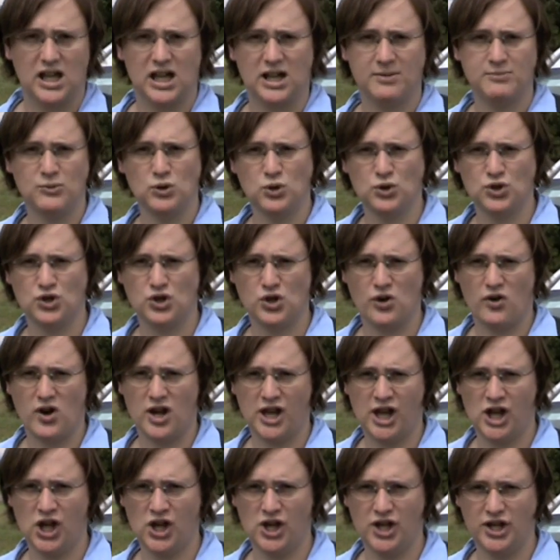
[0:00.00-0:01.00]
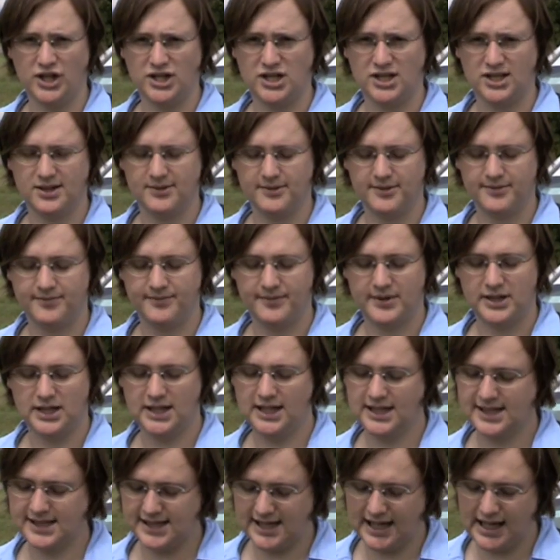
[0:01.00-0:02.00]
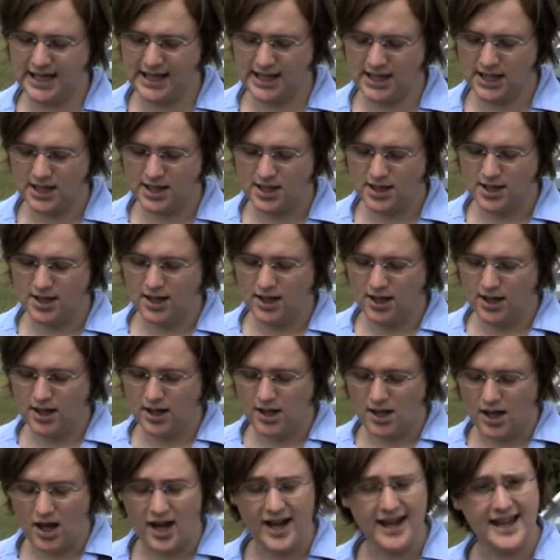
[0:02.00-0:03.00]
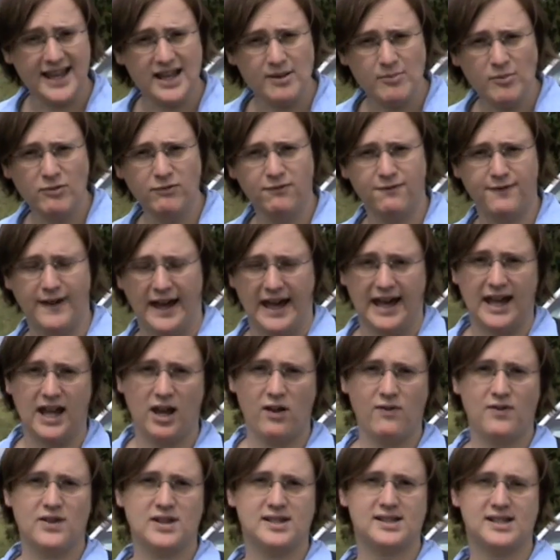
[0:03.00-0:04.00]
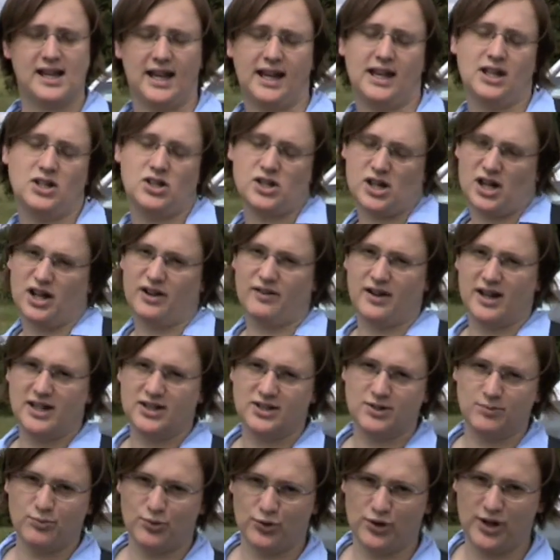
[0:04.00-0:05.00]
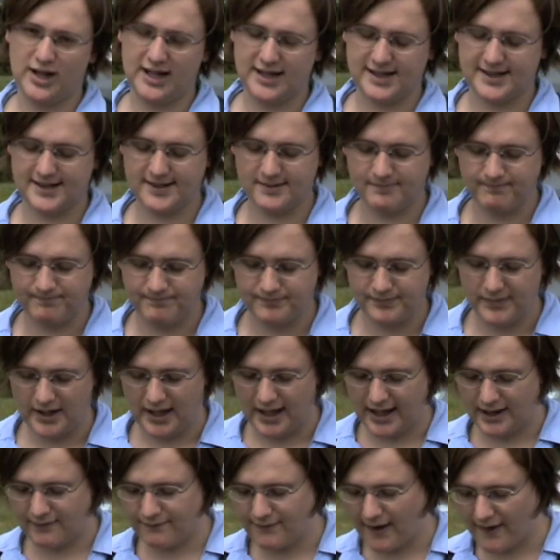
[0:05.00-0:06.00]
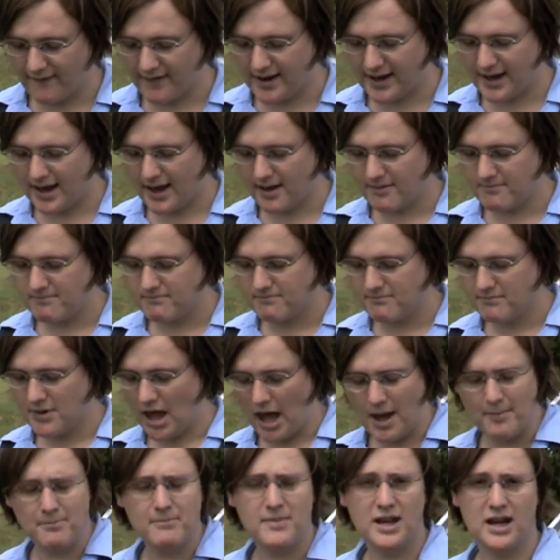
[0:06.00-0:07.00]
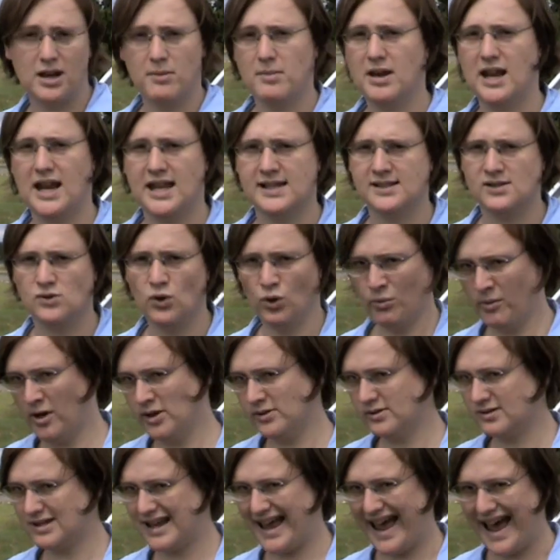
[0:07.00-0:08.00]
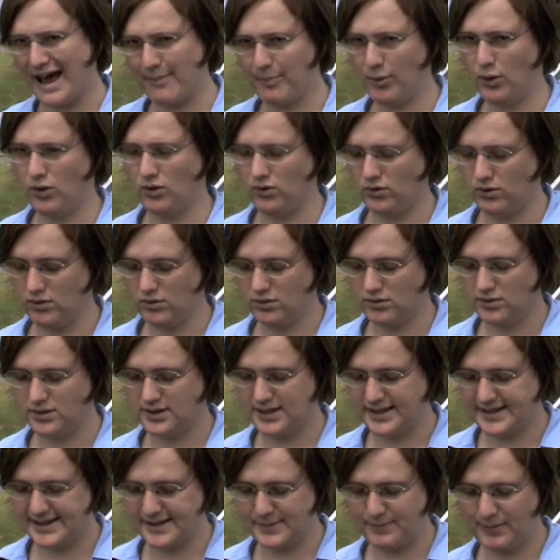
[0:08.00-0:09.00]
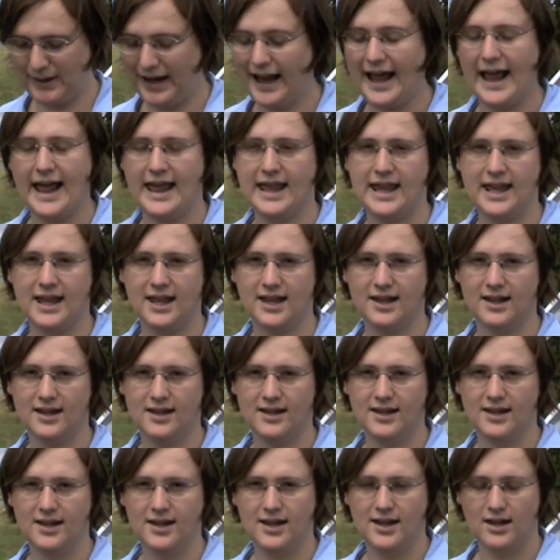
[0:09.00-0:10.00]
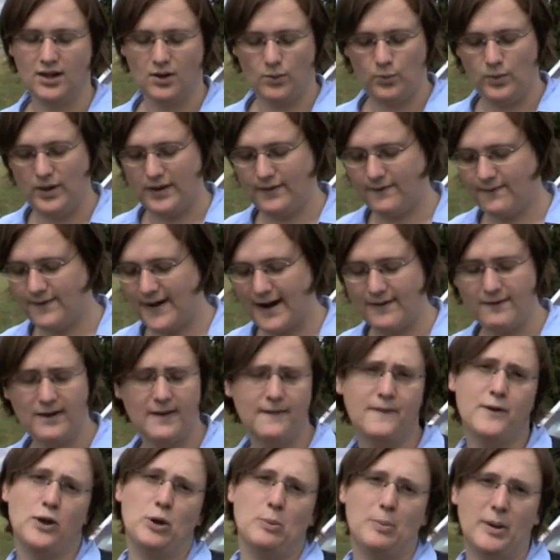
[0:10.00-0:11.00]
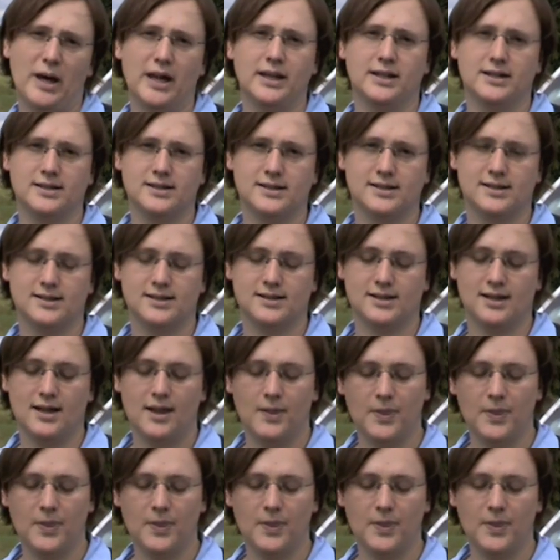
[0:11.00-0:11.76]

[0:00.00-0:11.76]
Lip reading: I'm not sure I could. You see, I am a fan of the 2nd generation Prius. It had a very minimalist, almost Apple display with very few buttons